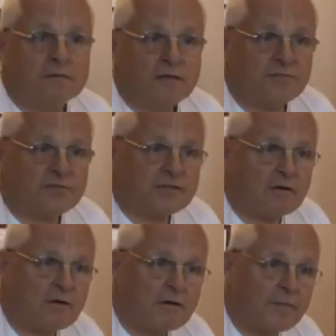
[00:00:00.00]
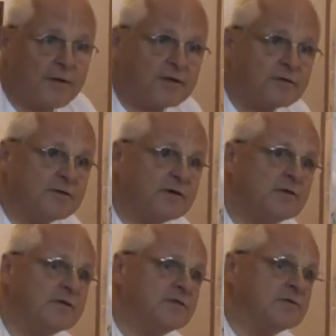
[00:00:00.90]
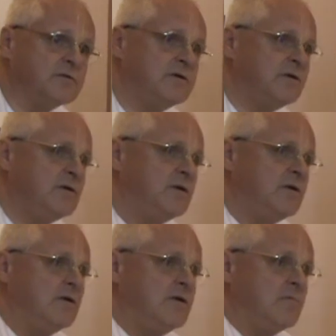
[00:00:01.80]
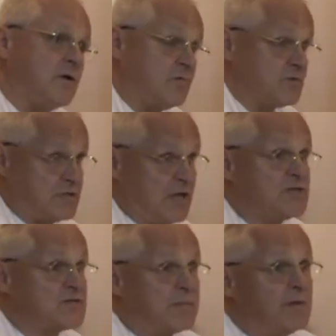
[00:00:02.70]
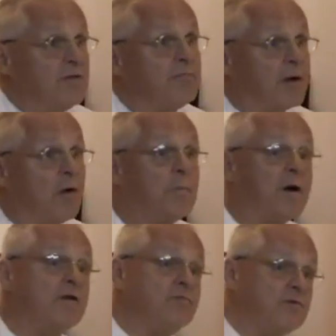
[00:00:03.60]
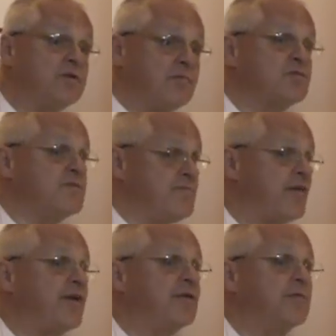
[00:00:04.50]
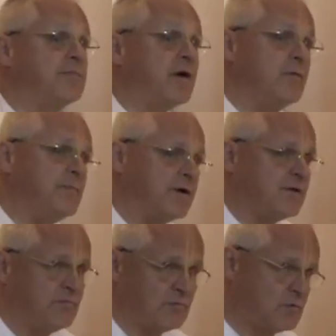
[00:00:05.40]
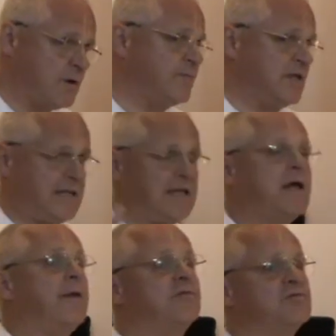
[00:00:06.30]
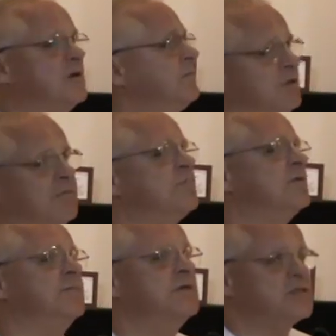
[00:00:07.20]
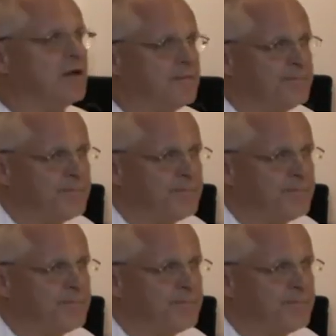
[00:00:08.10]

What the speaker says: That was the whole comment on the whole issue. But it was dangerous. I mean, if Prabhupada would, there was a warrant on Prabhupada, would come at that time to Germany, they would put him in jail.